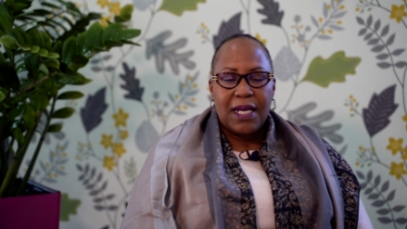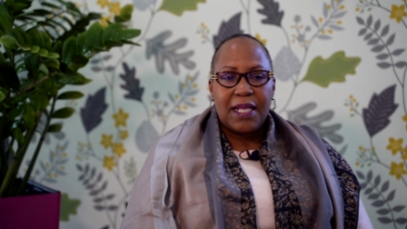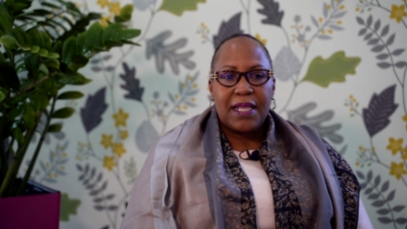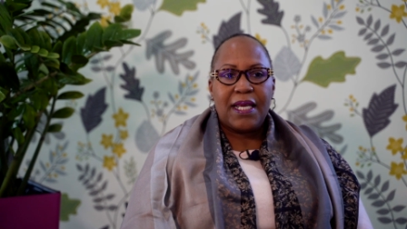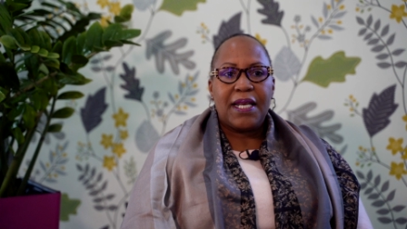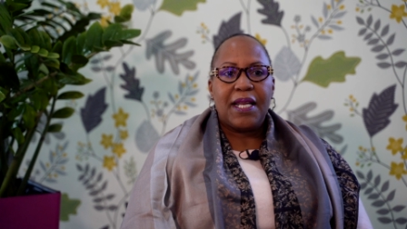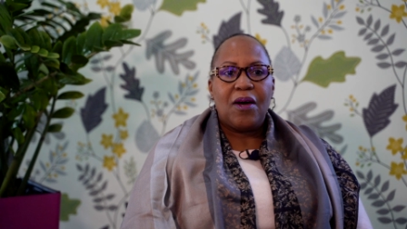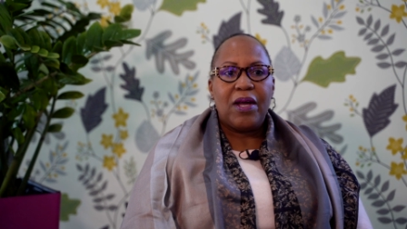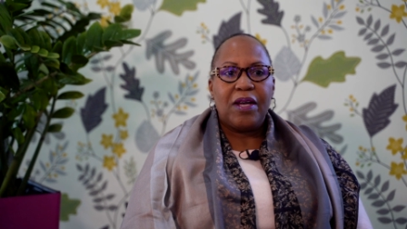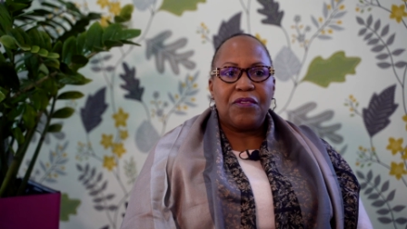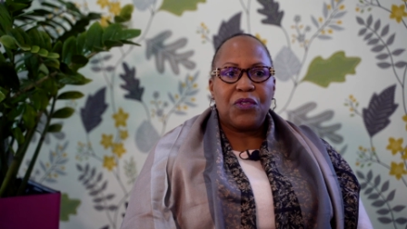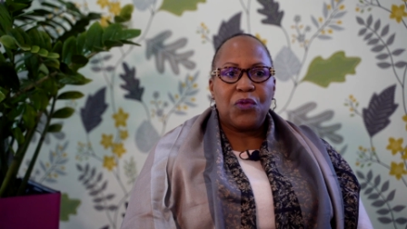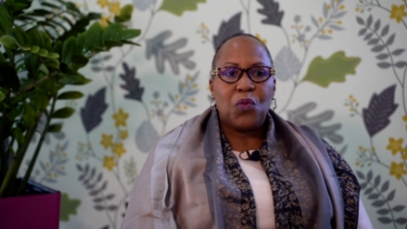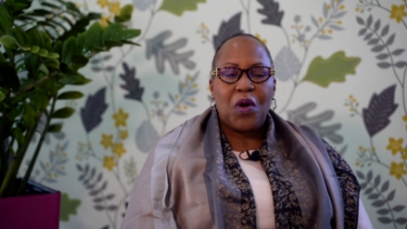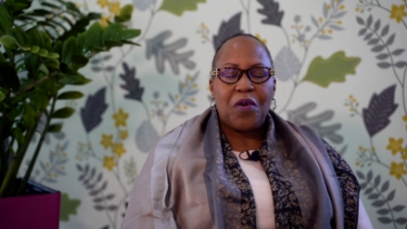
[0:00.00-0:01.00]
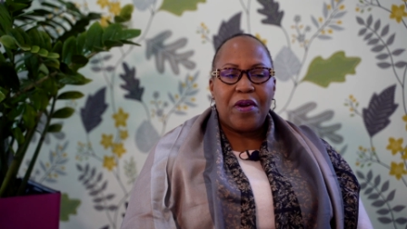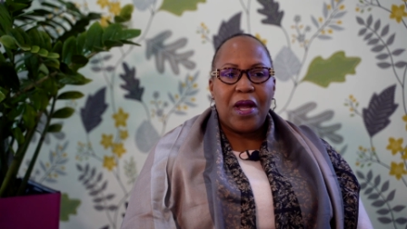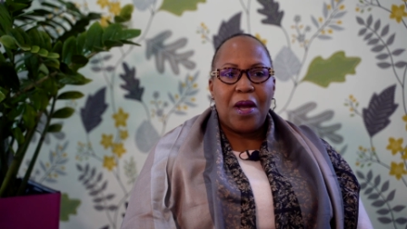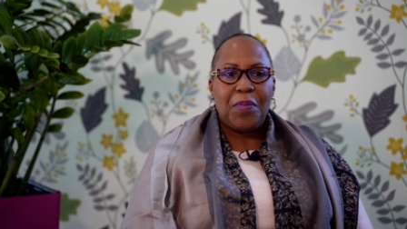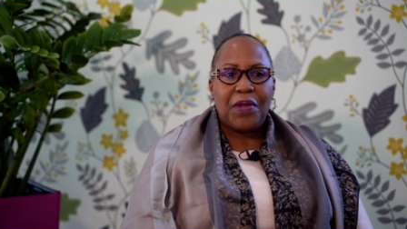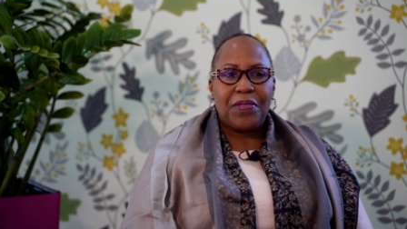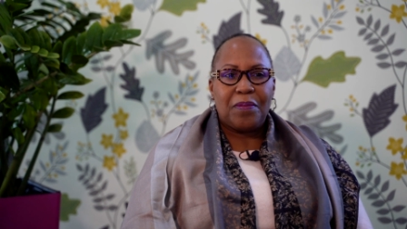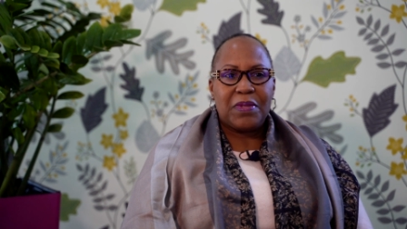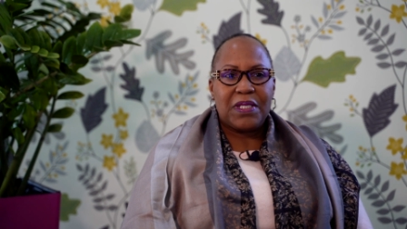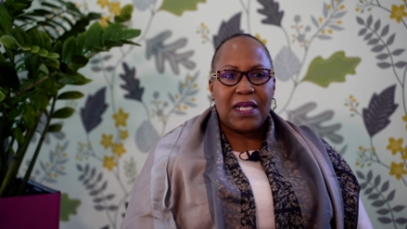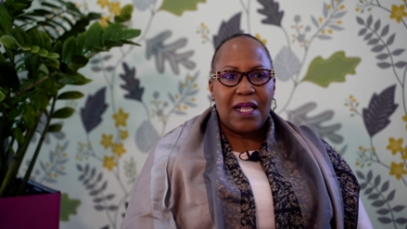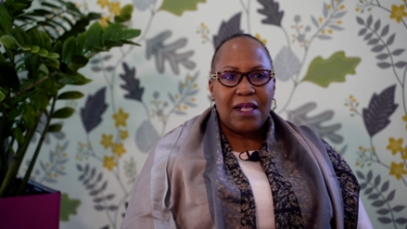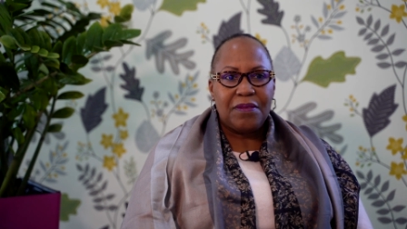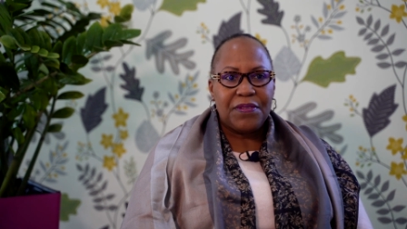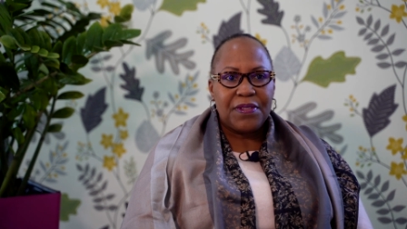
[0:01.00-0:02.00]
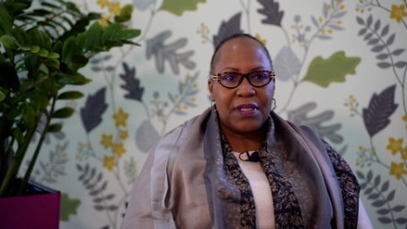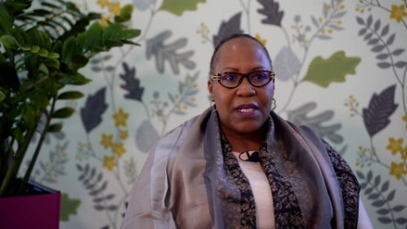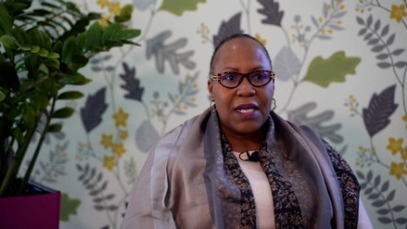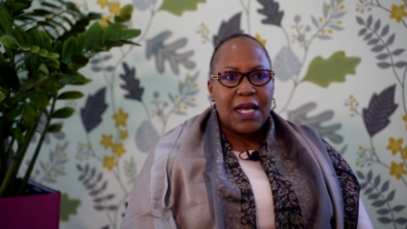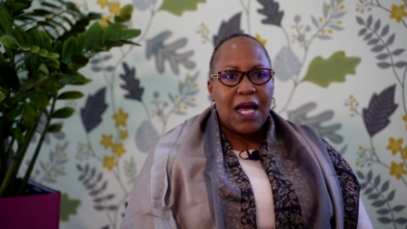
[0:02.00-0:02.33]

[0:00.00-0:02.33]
They now have to worry about themselves,